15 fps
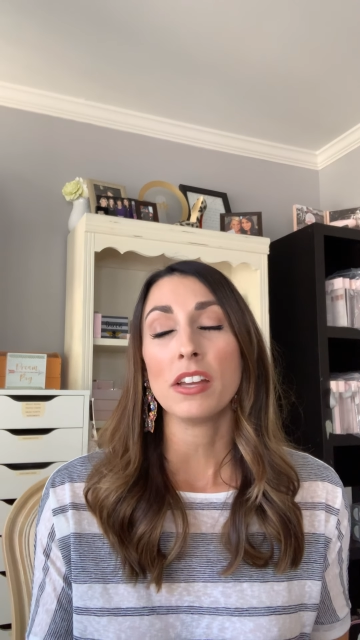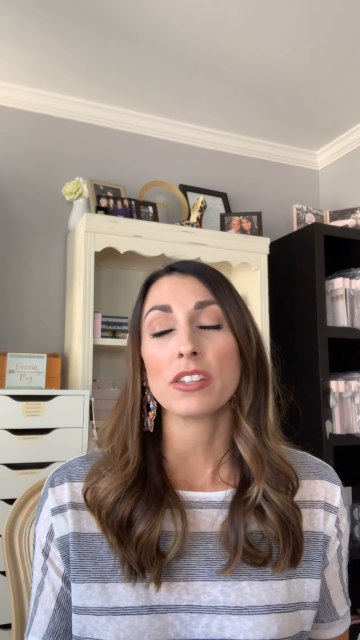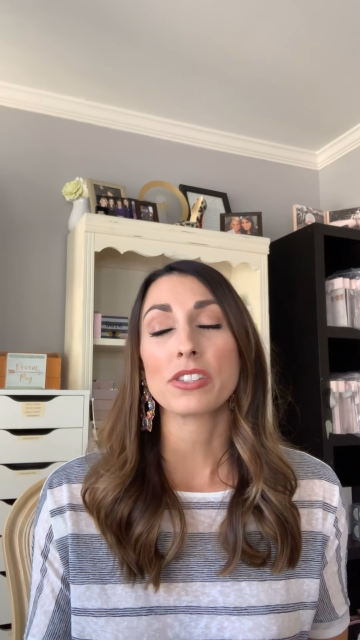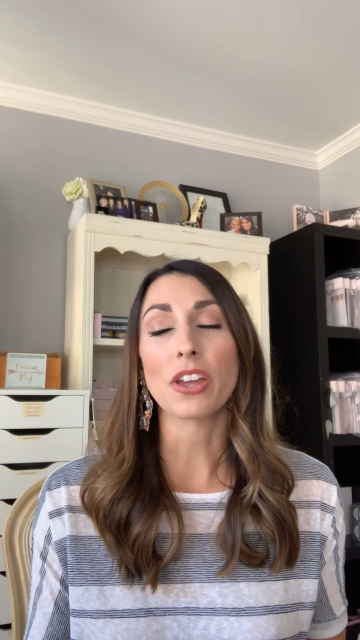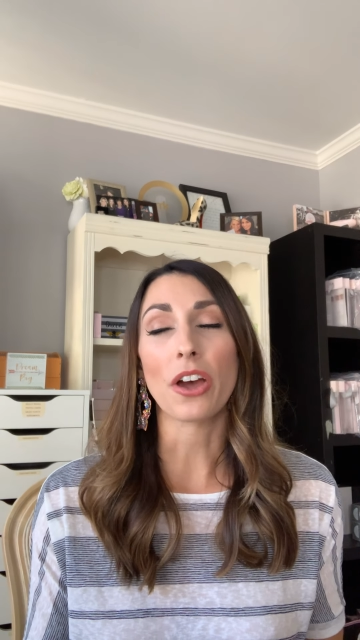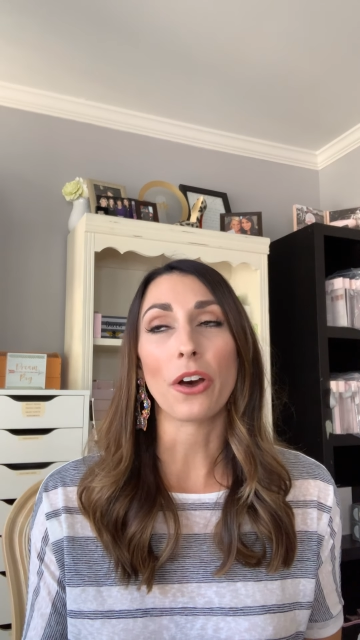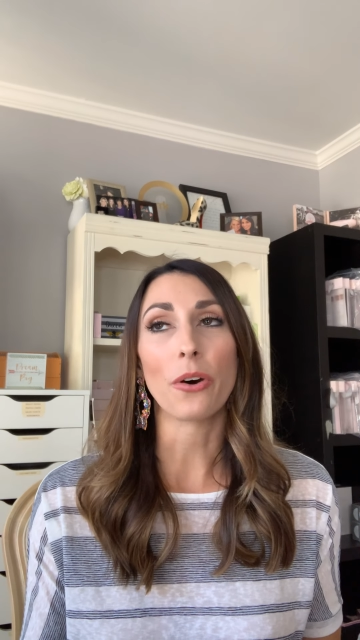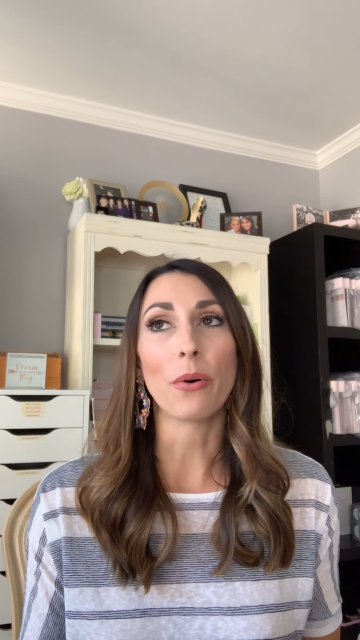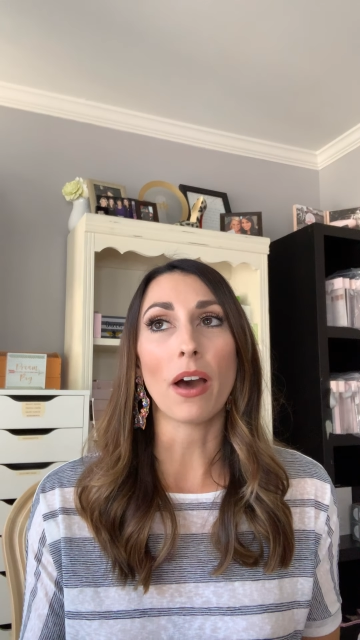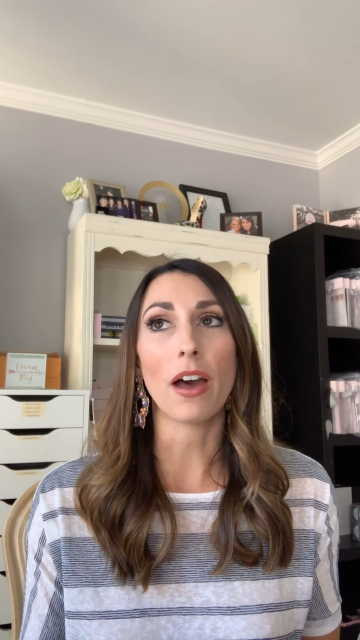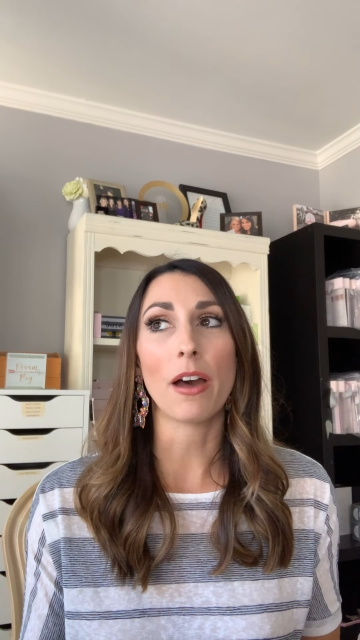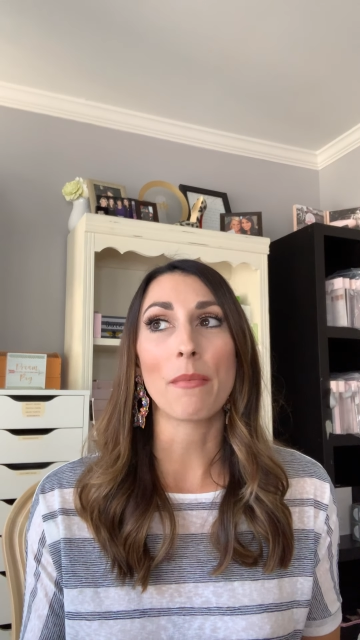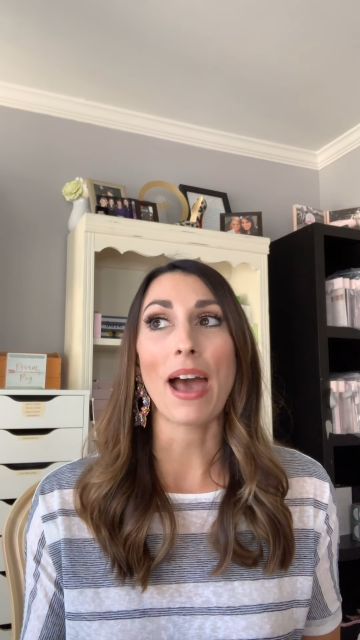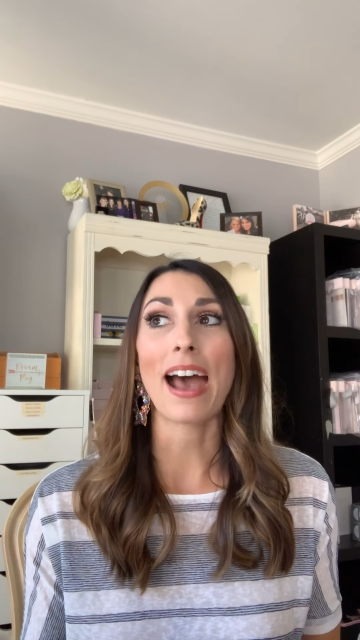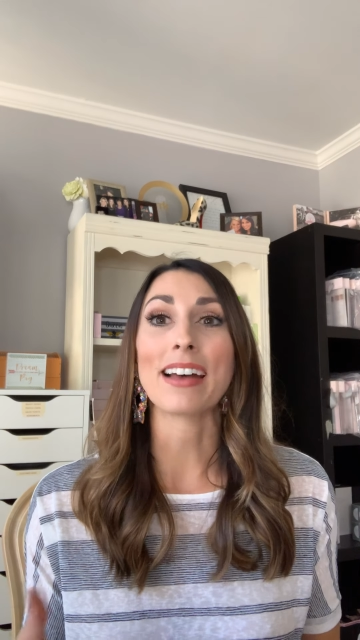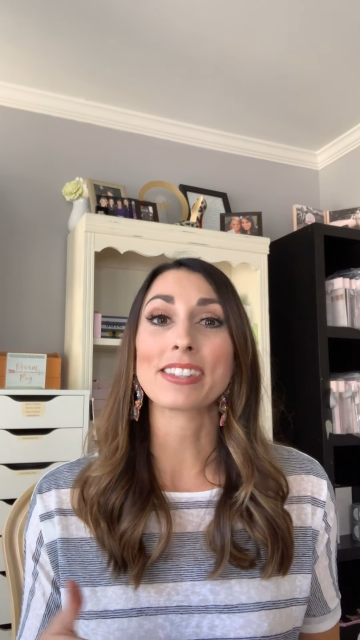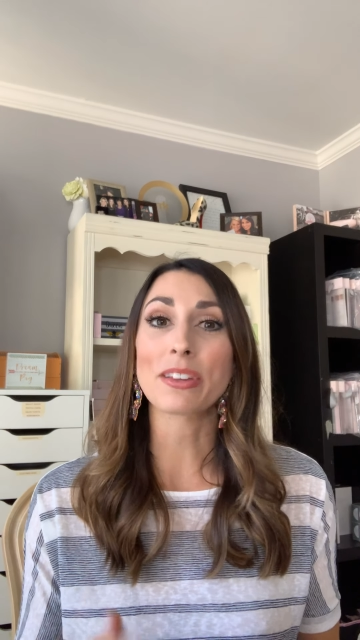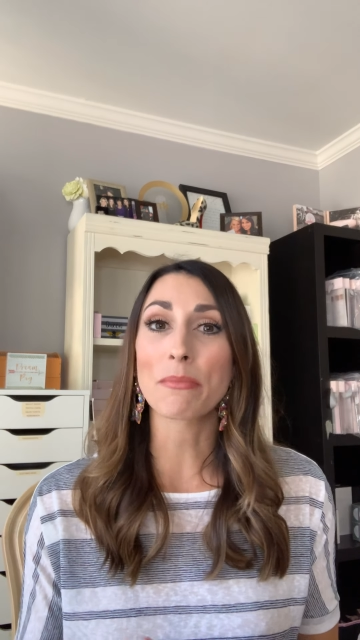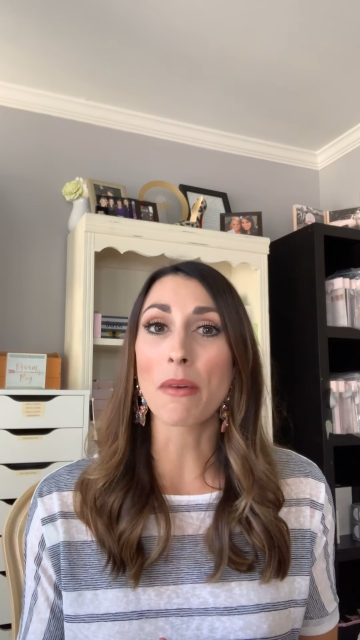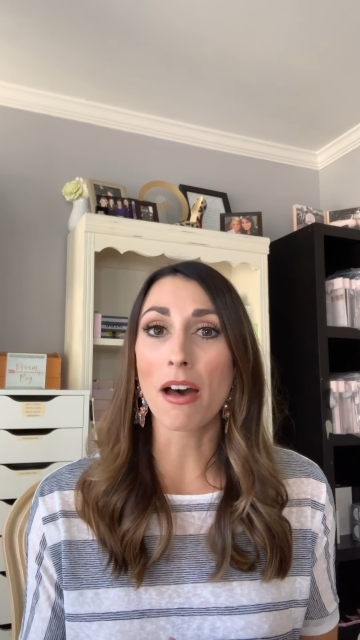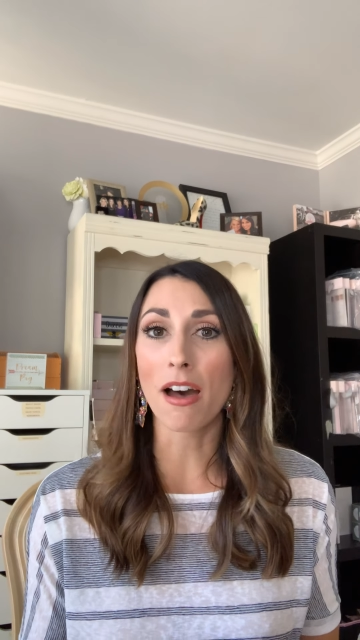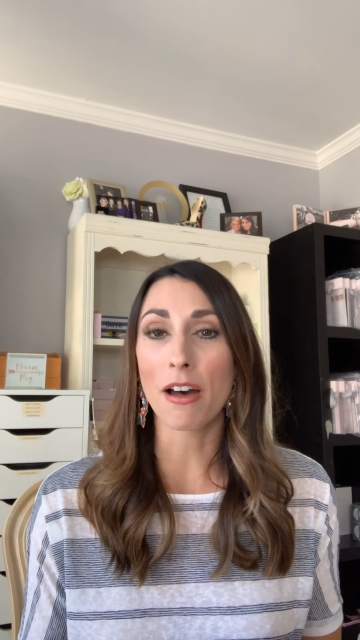So as a
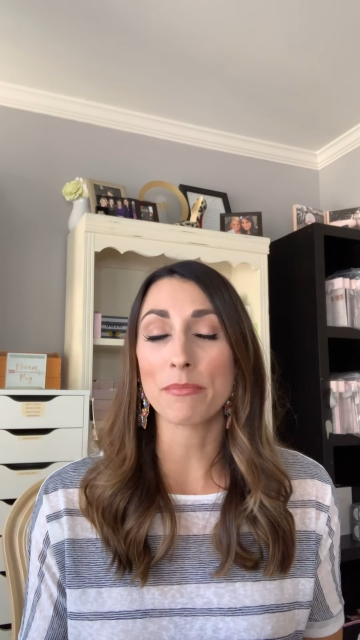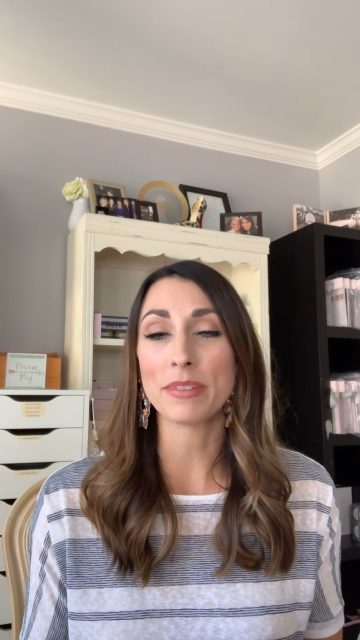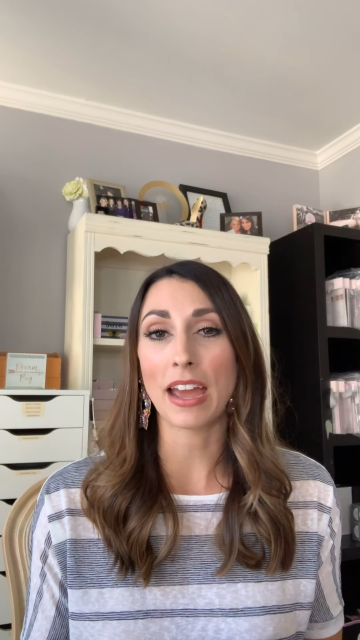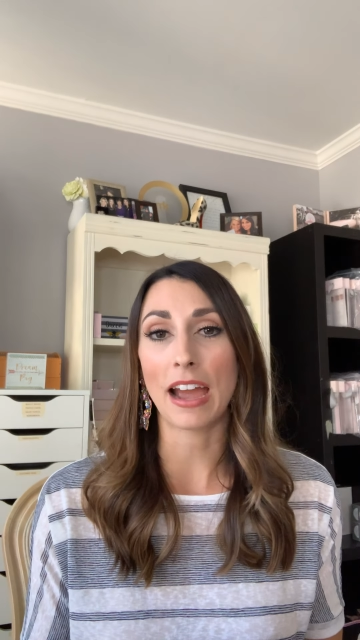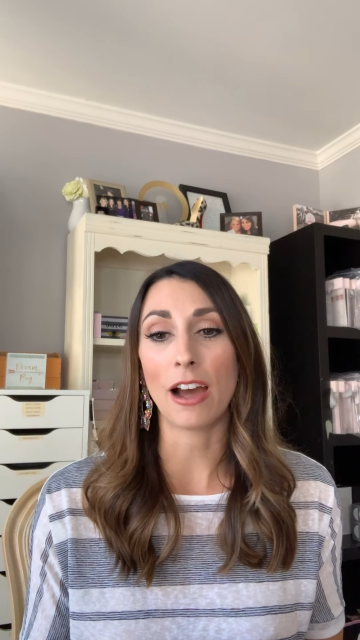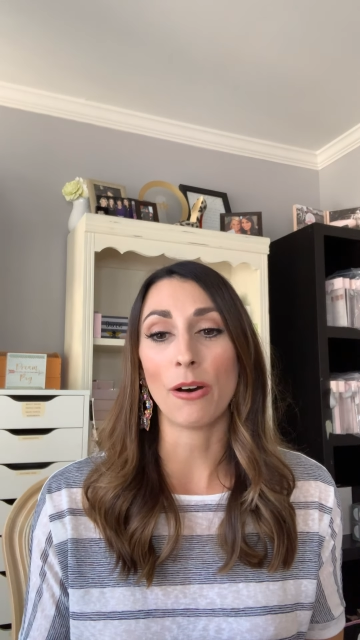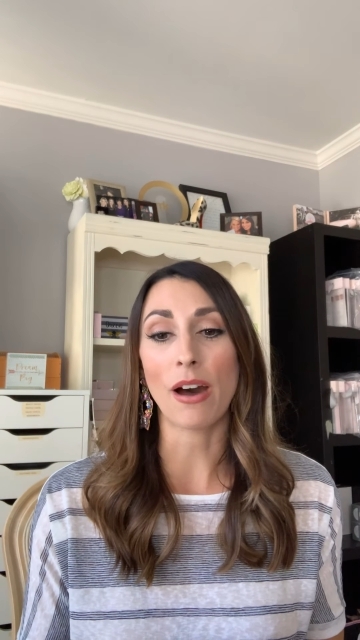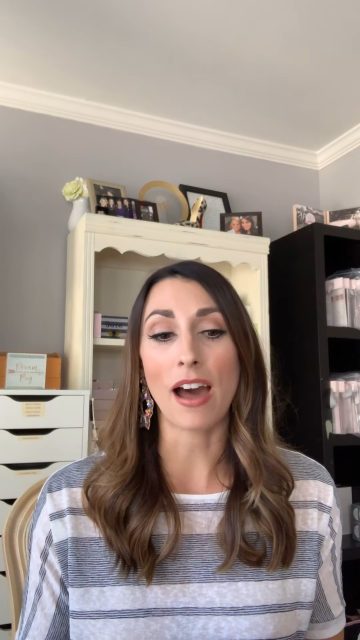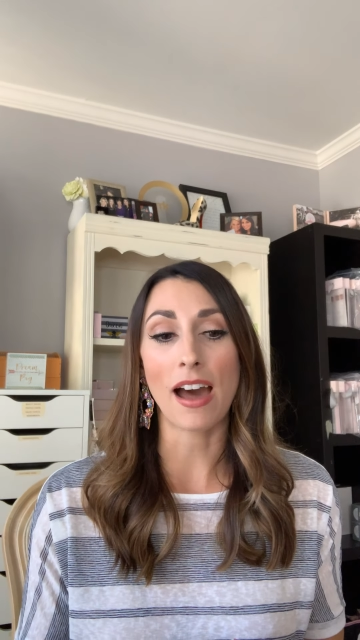mom now,